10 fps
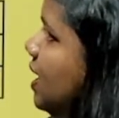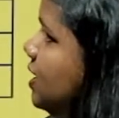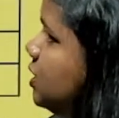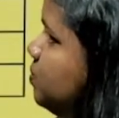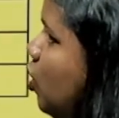
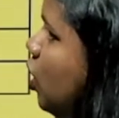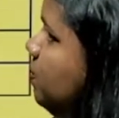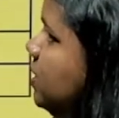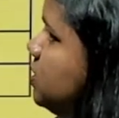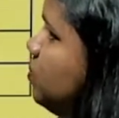small
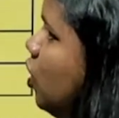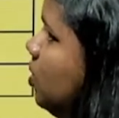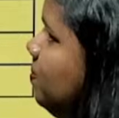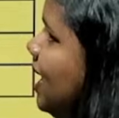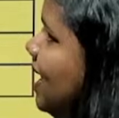
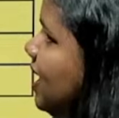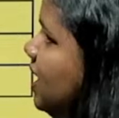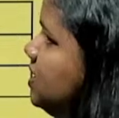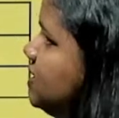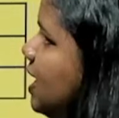b
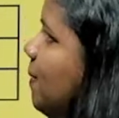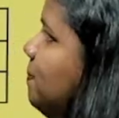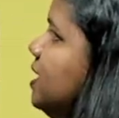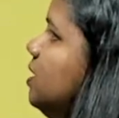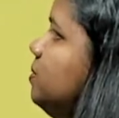against
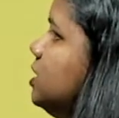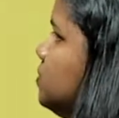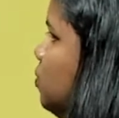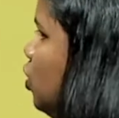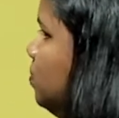capital B,
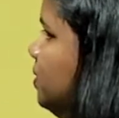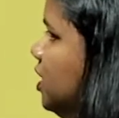small b,